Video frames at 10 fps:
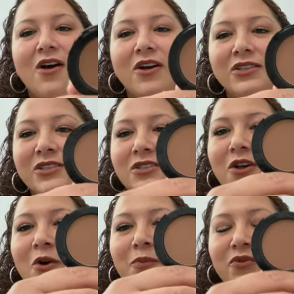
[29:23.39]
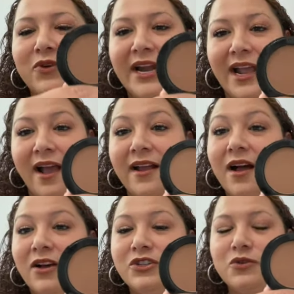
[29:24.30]
so pretty. I
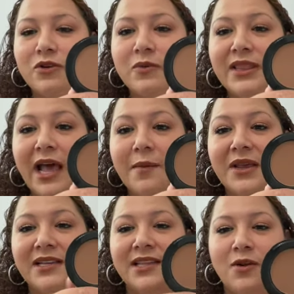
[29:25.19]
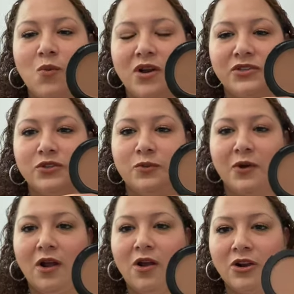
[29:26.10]
contoured with that because I didn't want a super
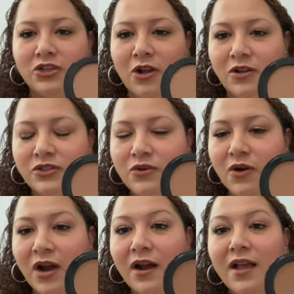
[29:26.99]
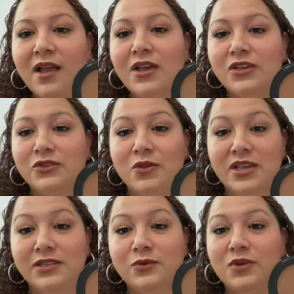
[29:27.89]
harsh contour. So
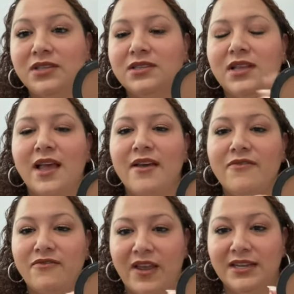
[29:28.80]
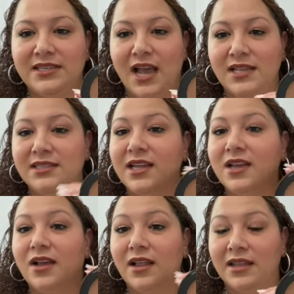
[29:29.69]
this was
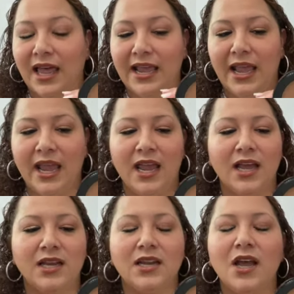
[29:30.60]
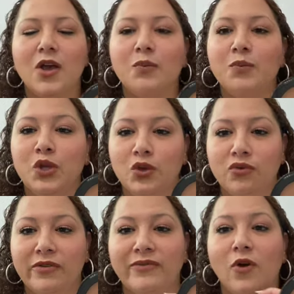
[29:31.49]
fantastic. Light hand,
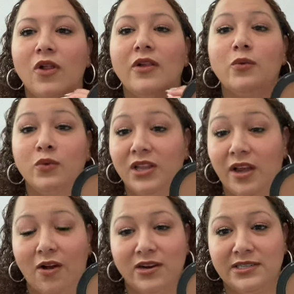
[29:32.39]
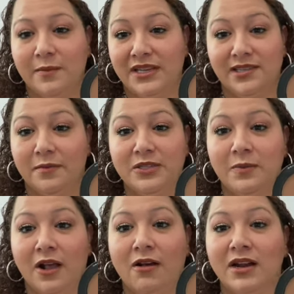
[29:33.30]
beautiful, really hard to mess up, to be
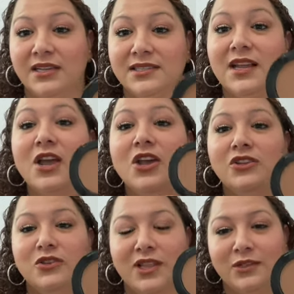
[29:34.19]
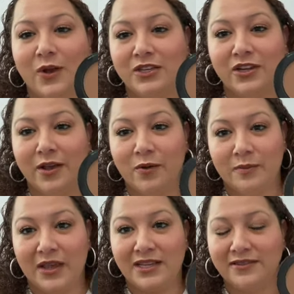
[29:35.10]
honest. So that's why I took it with
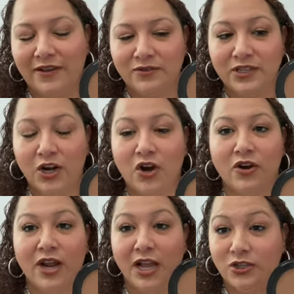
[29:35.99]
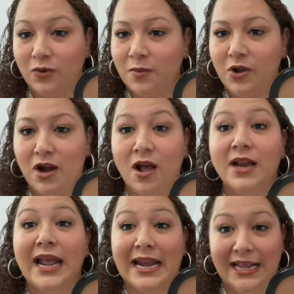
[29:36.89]
me, because if I was in a hurry, I just want to put it on
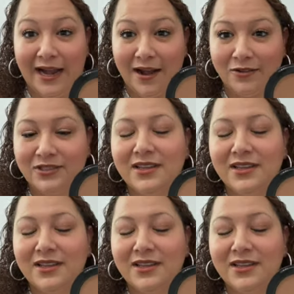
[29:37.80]
and get out.